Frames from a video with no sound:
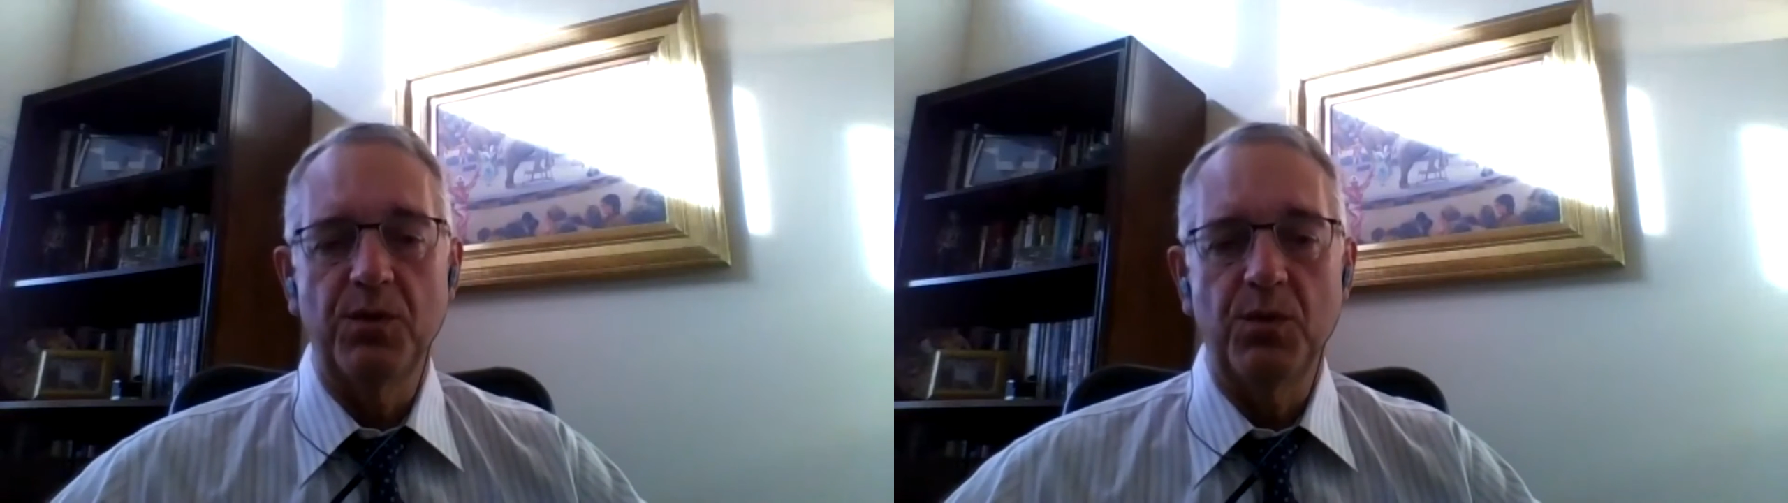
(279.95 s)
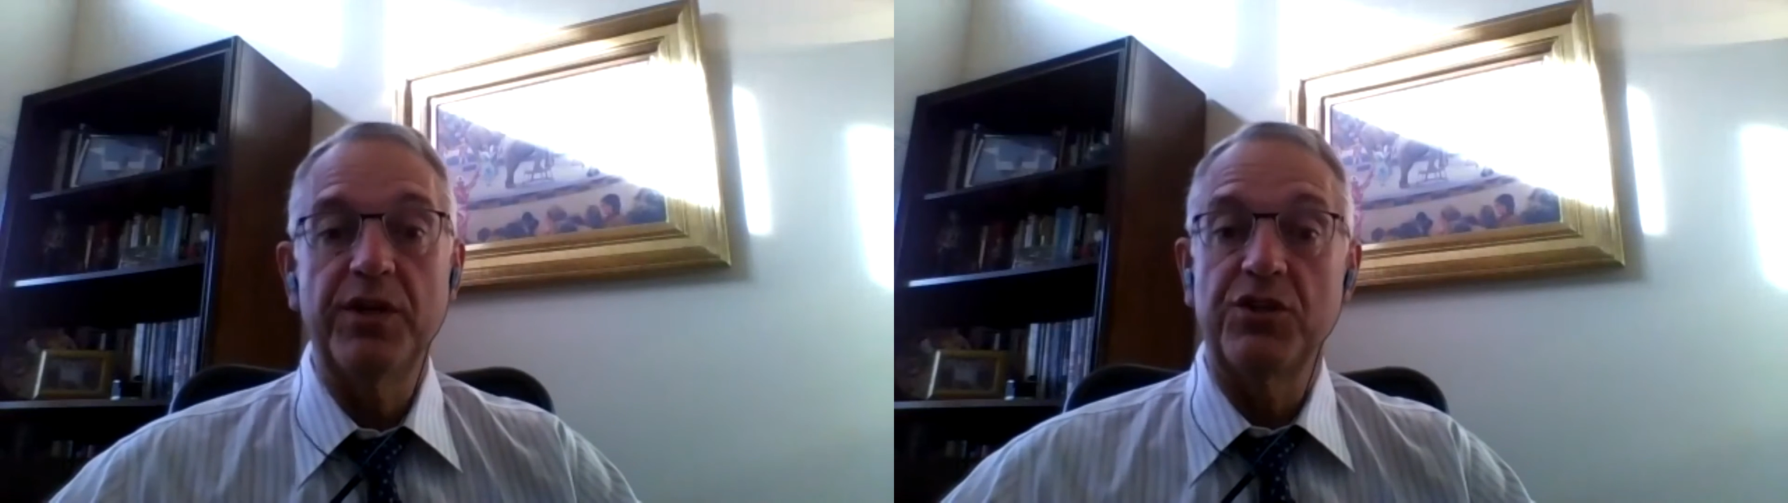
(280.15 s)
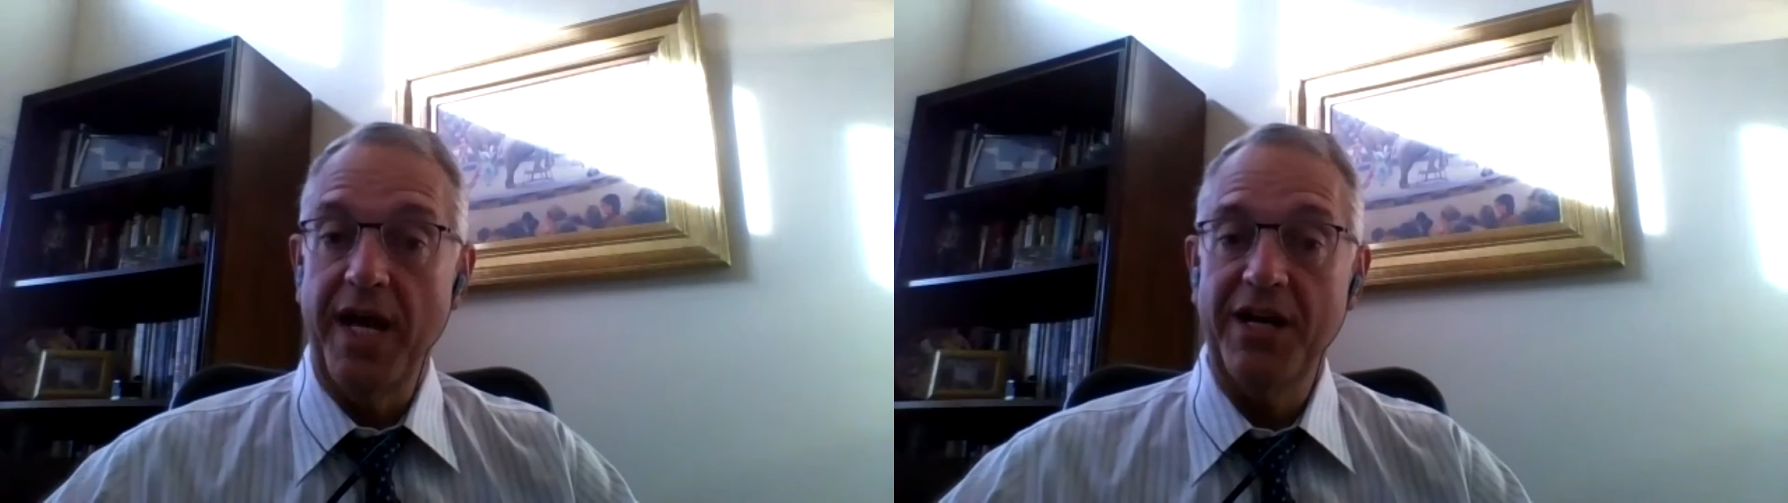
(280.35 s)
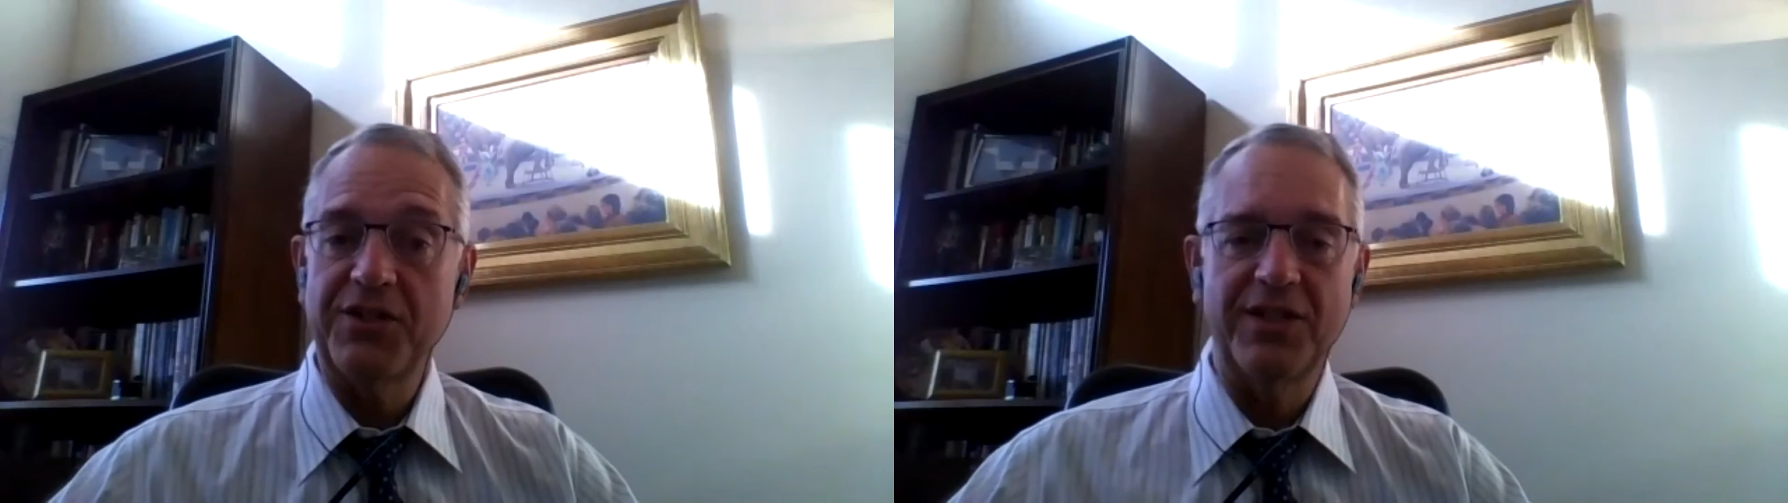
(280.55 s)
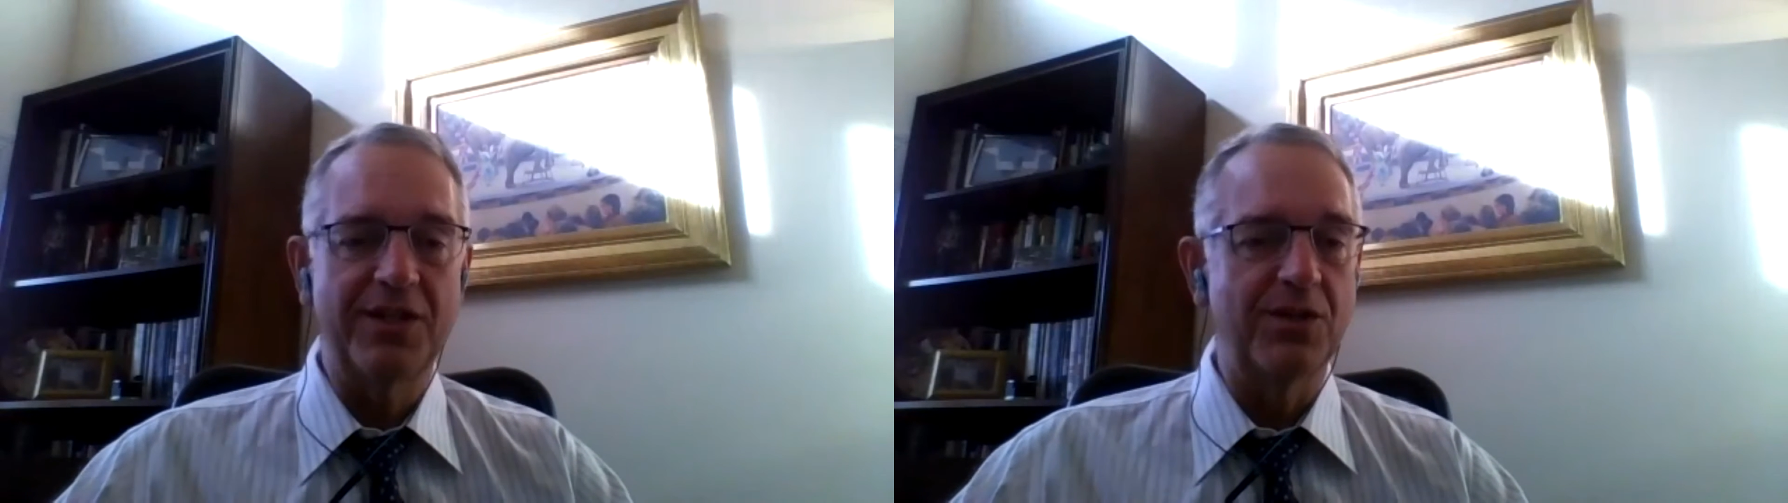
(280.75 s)
What did you
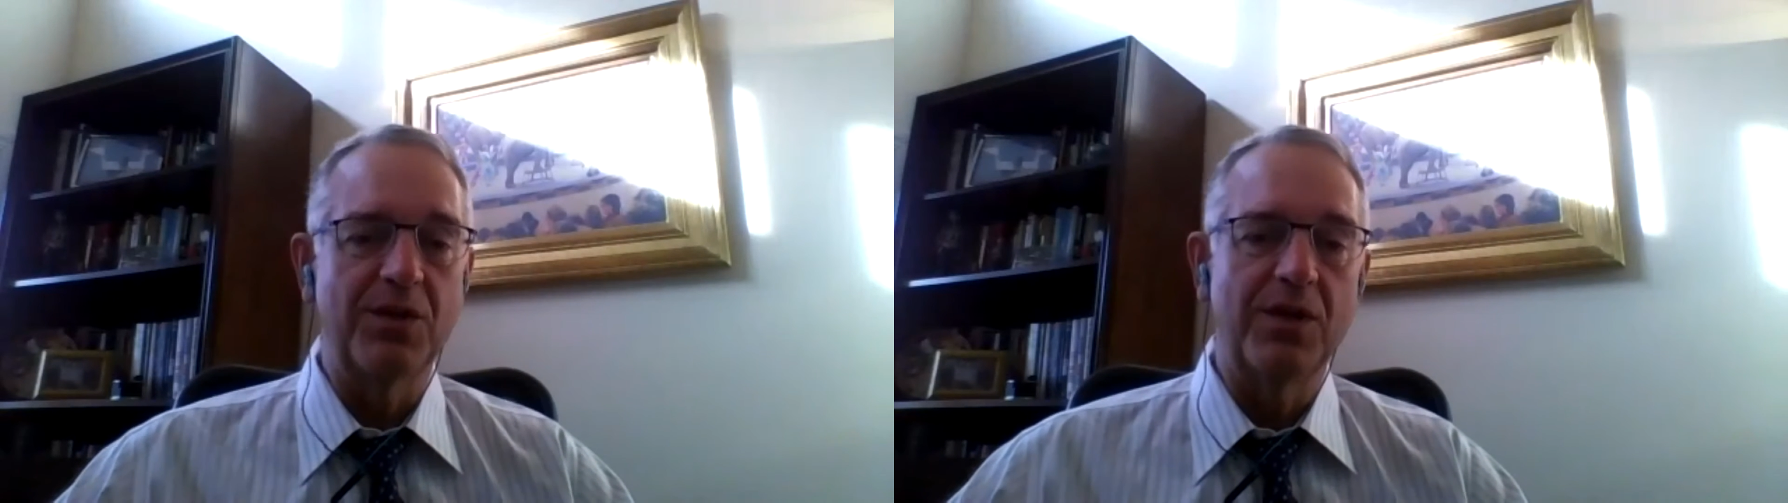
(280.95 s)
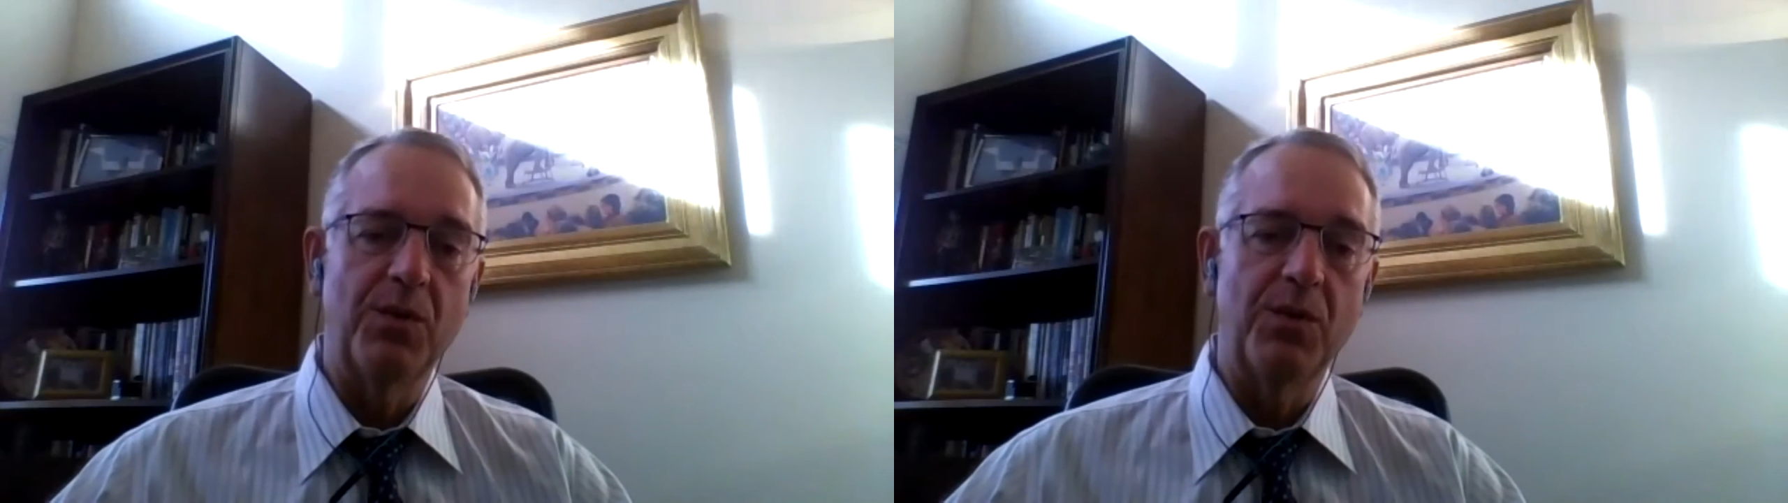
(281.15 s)
actually do?